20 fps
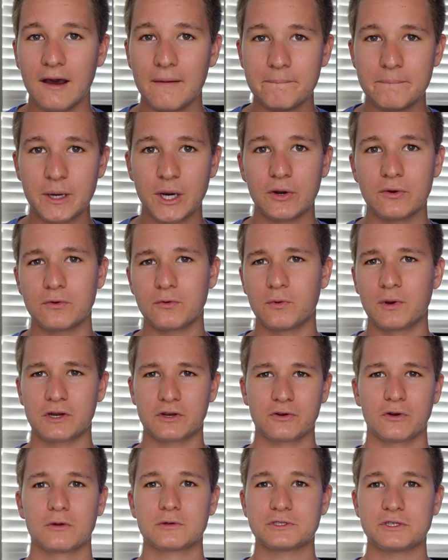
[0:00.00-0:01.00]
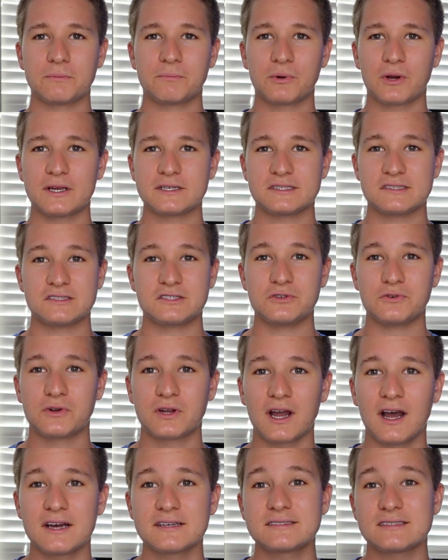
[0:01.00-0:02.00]
about what grocery prices do
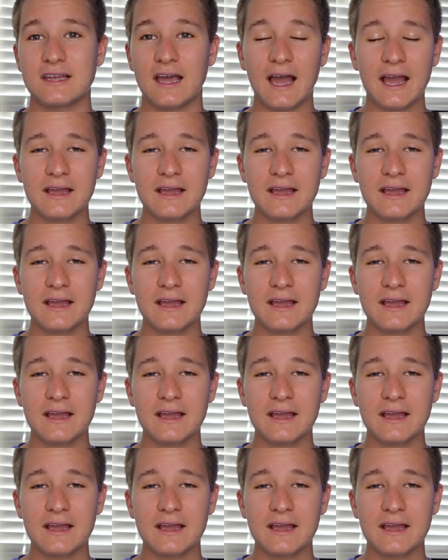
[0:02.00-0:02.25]
cost.